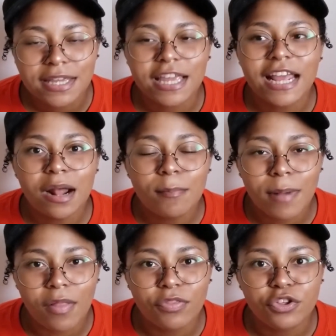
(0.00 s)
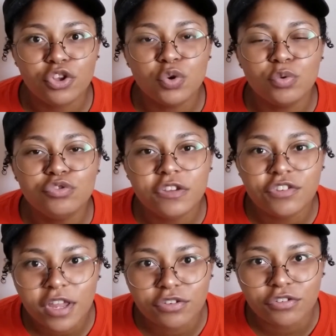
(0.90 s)
In a month, you will see
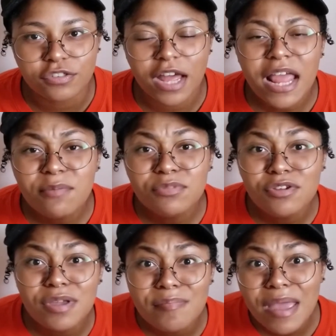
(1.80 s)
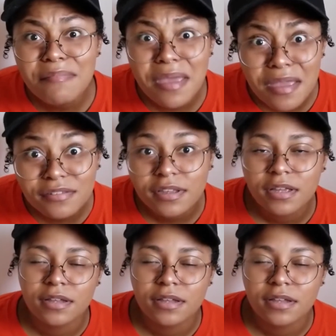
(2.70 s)
changes. Not that I'm doing my best.